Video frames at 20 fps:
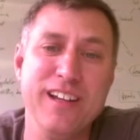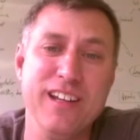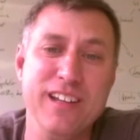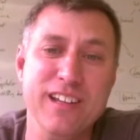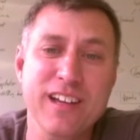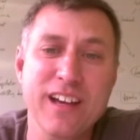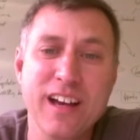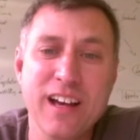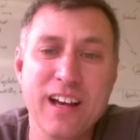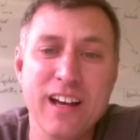
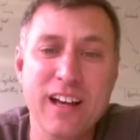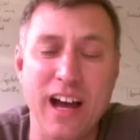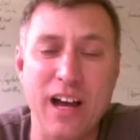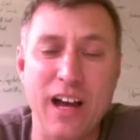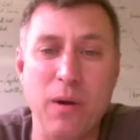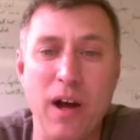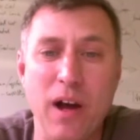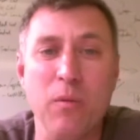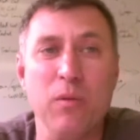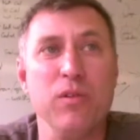He I,
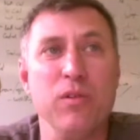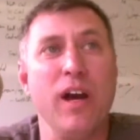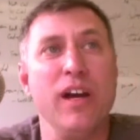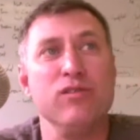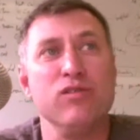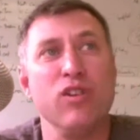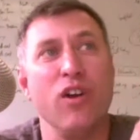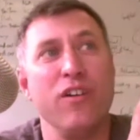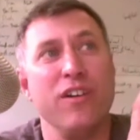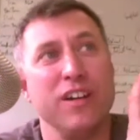I, I
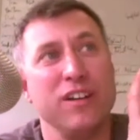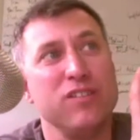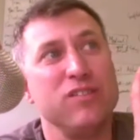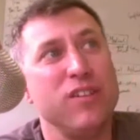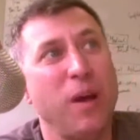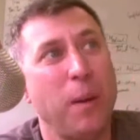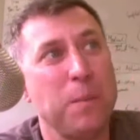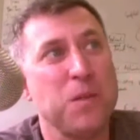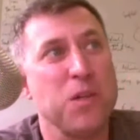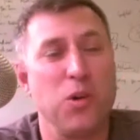saw an
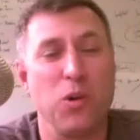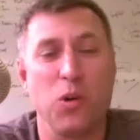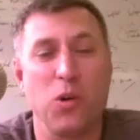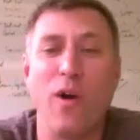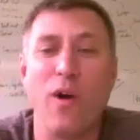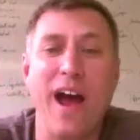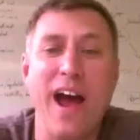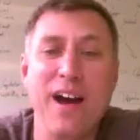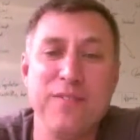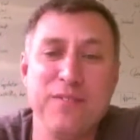exceptional
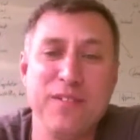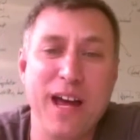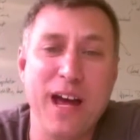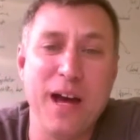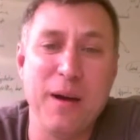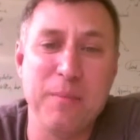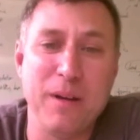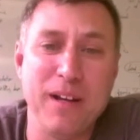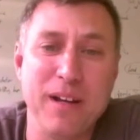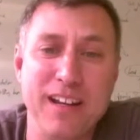craft
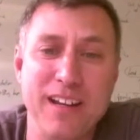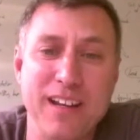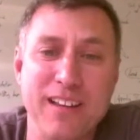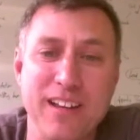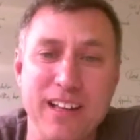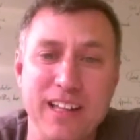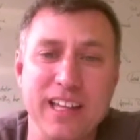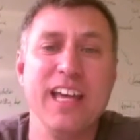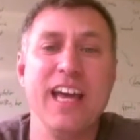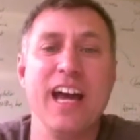happening.
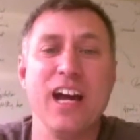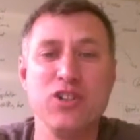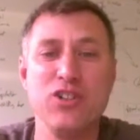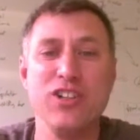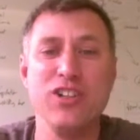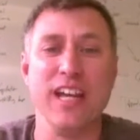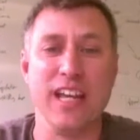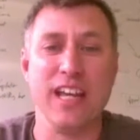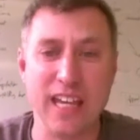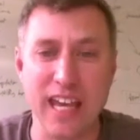Like he
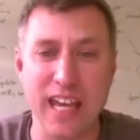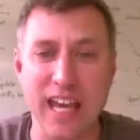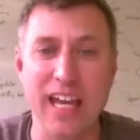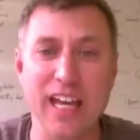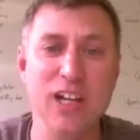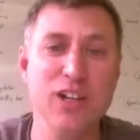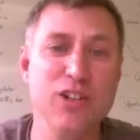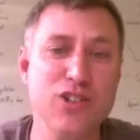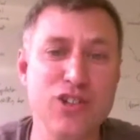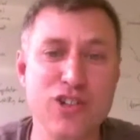actually
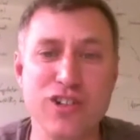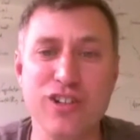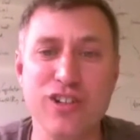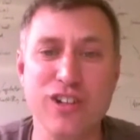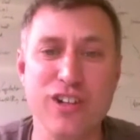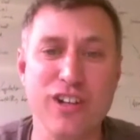engaged.